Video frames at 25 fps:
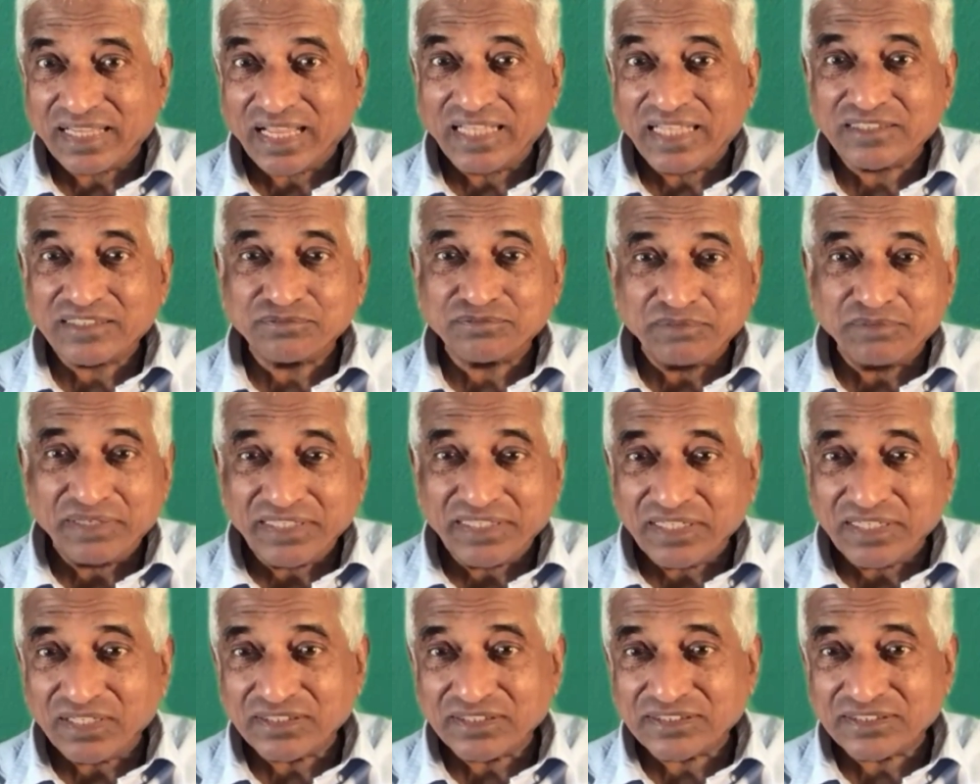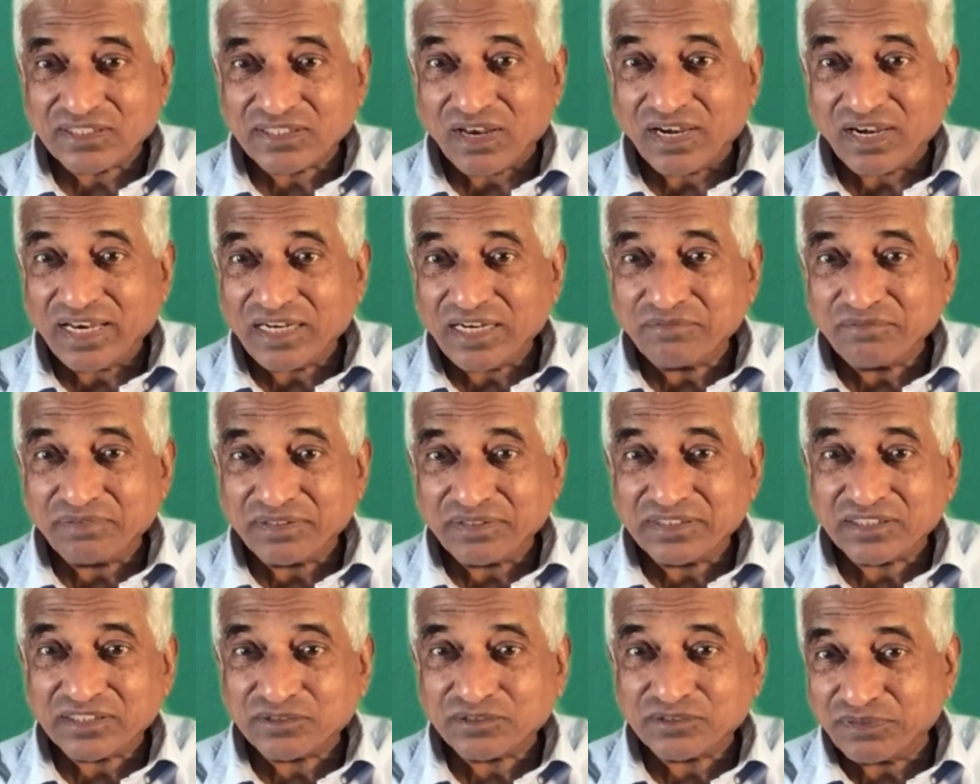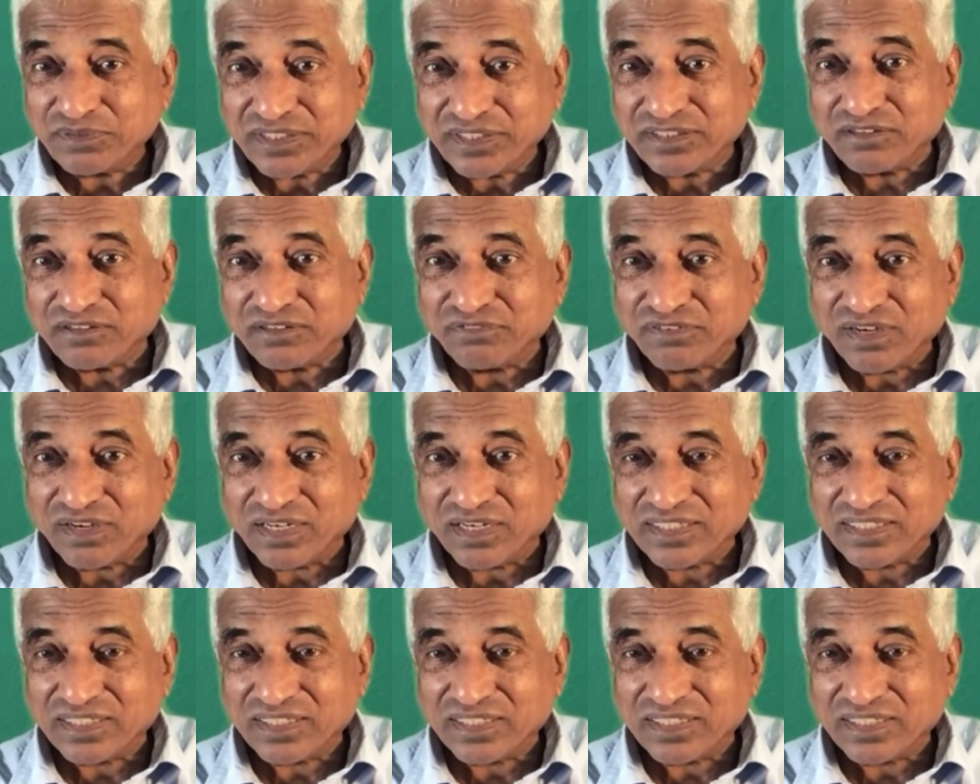as many as are led by the Spirit of God,